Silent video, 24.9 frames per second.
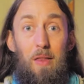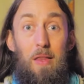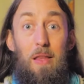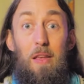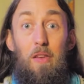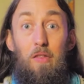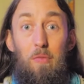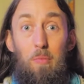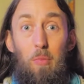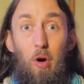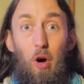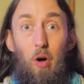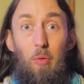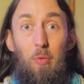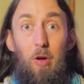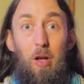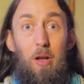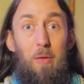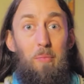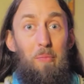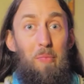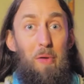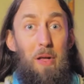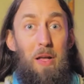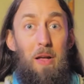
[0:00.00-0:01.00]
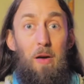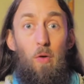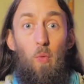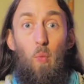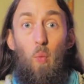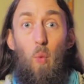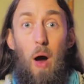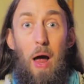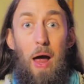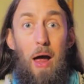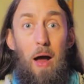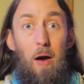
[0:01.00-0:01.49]
this moment, be
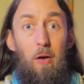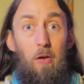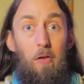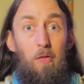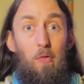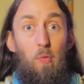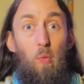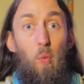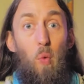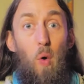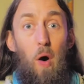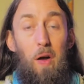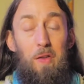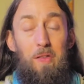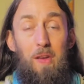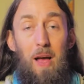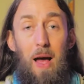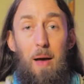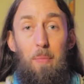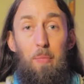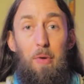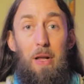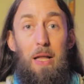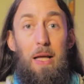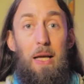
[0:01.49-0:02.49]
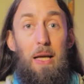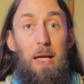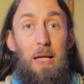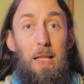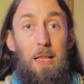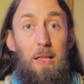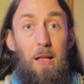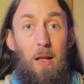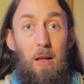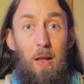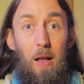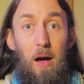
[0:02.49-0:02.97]
aware of what's happening
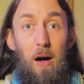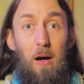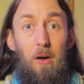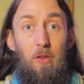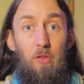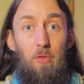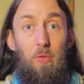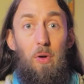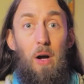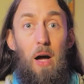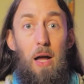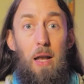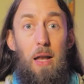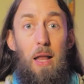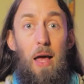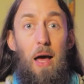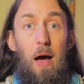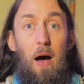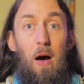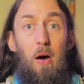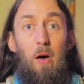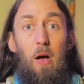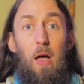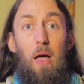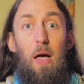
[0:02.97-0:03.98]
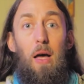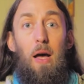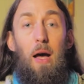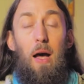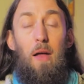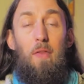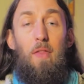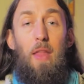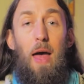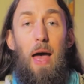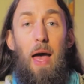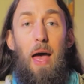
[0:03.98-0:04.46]
in the lungs right now,
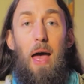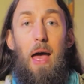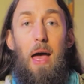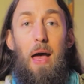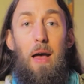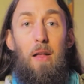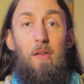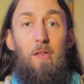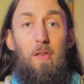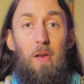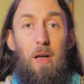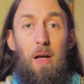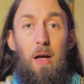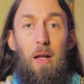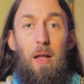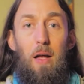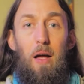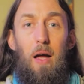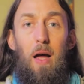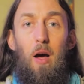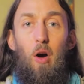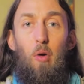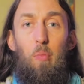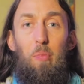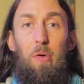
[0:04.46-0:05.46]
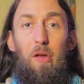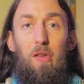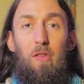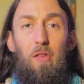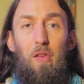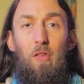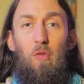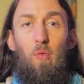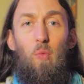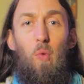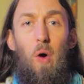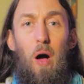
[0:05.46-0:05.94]
and the hands are going to help us
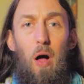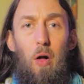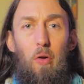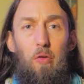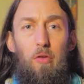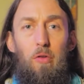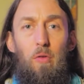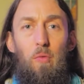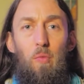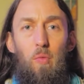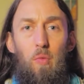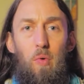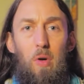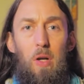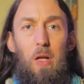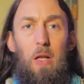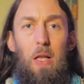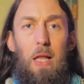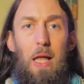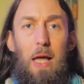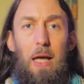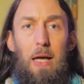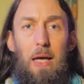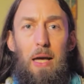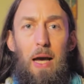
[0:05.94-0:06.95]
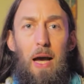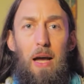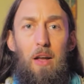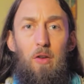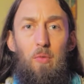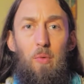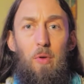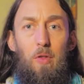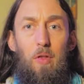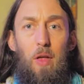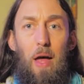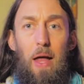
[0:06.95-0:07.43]
as well to really
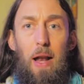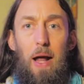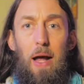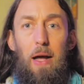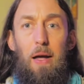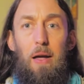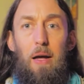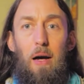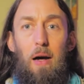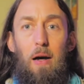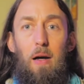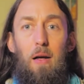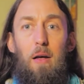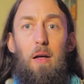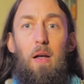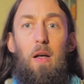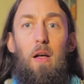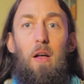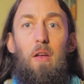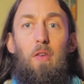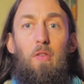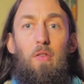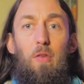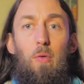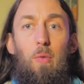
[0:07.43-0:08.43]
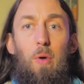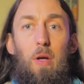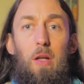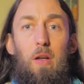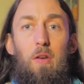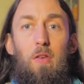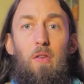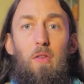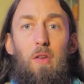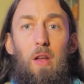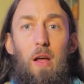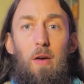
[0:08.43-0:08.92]
engage with that anchor. So we can
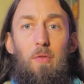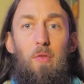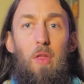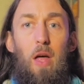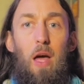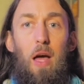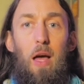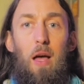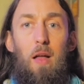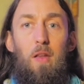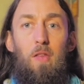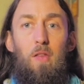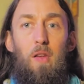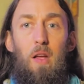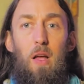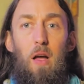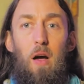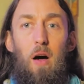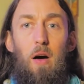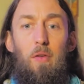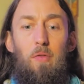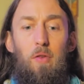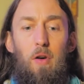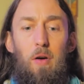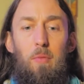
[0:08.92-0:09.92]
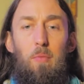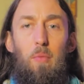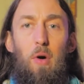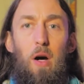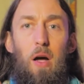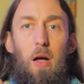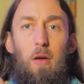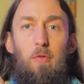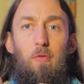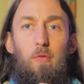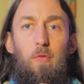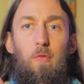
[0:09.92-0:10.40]
just have the hands here. I've got
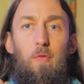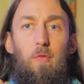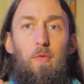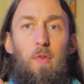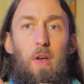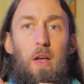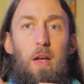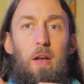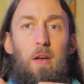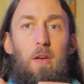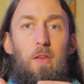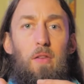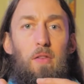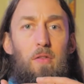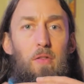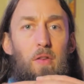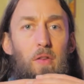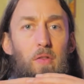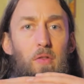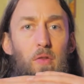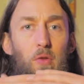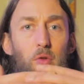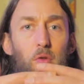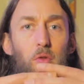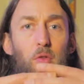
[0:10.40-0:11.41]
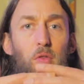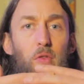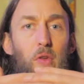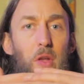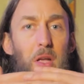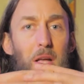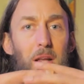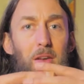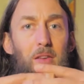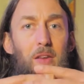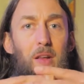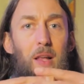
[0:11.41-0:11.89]
my fingers just
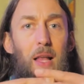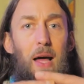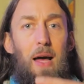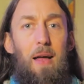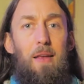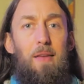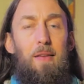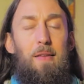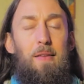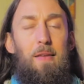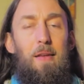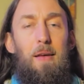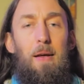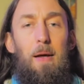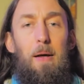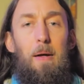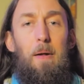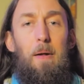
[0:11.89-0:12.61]
loosely interlaced